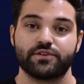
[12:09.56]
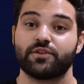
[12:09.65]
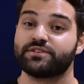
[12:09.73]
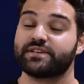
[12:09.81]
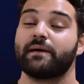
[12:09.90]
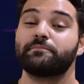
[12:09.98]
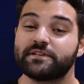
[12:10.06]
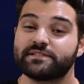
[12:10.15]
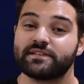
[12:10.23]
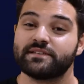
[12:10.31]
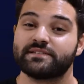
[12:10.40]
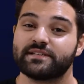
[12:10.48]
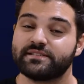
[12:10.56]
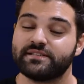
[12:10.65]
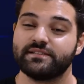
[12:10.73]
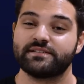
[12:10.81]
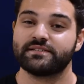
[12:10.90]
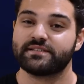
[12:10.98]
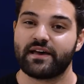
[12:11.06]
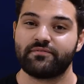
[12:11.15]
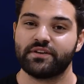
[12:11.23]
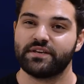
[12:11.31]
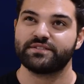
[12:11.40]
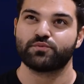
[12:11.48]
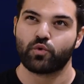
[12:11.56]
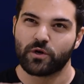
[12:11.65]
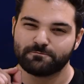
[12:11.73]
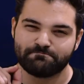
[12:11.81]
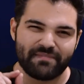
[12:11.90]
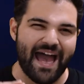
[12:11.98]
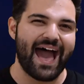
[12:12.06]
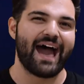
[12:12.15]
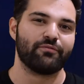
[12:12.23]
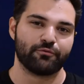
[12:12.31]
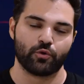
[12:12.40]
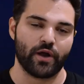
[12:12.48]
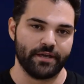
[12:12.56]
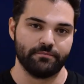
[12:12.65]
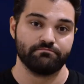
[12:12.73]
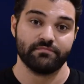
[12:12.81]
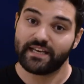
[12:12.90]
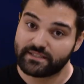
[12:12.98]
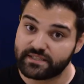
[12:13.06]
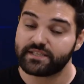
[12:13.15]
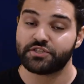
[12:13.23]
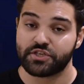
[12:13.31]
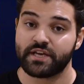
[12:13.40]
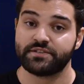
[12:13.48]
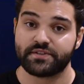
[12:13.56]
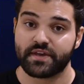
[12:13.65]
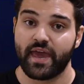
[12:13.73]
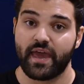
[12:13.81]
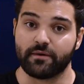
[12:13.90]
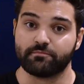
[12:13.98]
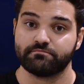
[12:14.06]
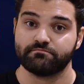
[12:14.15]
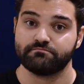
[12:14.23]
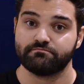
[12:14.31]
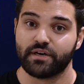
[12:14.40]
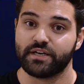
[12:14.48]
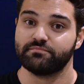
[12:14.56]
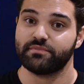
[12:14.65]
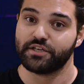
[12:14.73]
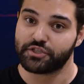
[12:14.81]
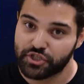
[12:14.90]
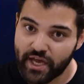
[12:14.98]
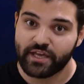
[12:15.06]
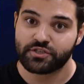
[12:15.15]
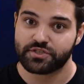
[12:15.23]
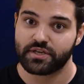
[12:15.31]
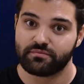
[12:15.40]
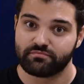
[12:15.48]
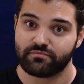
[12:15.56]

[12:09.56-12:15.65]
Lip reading: So the skeptics in the 60s and 70s were half right. It did change the game, but it changed it